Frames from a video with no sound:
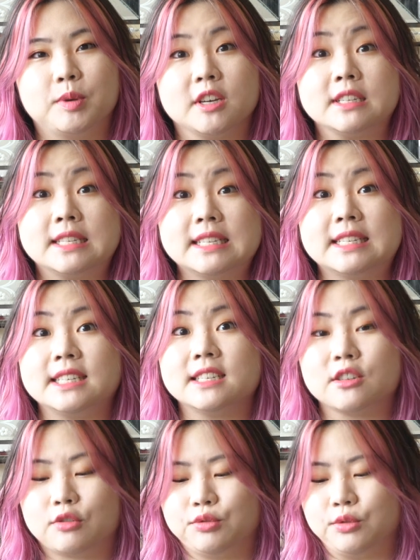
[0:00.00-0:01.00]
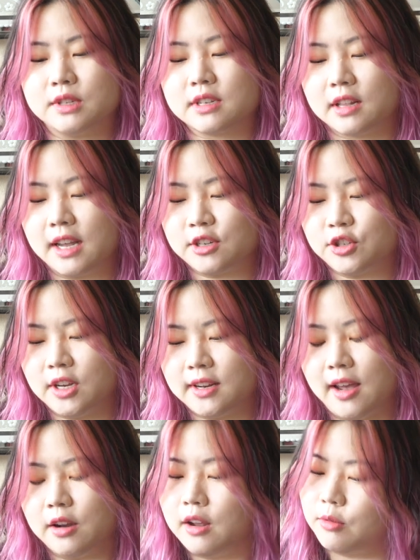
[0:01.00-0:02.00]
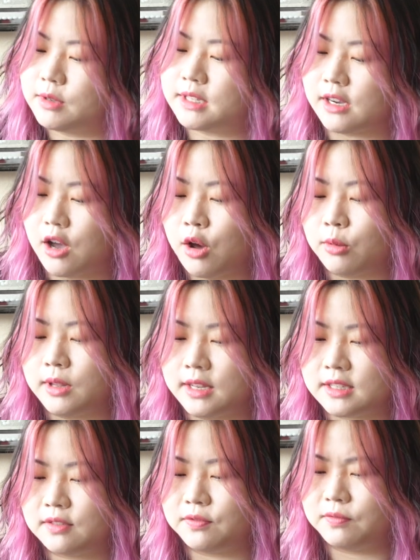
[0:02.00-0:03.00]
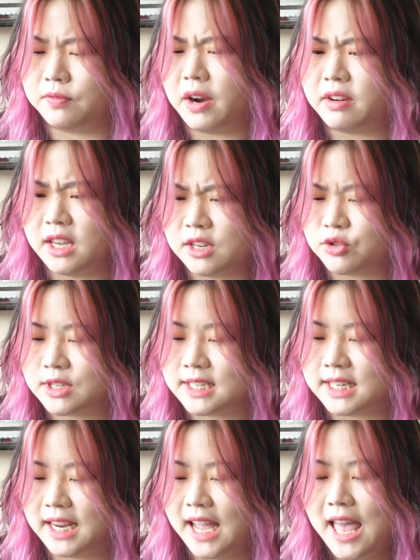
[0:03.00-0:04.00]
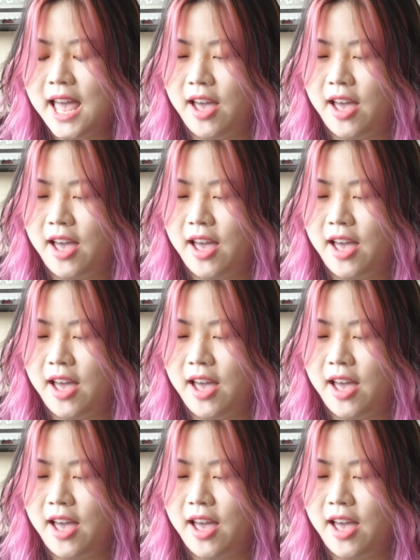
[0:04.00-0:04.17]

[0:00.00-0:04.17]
because this is a cruise collection, and I was like, oh, that's very interesting.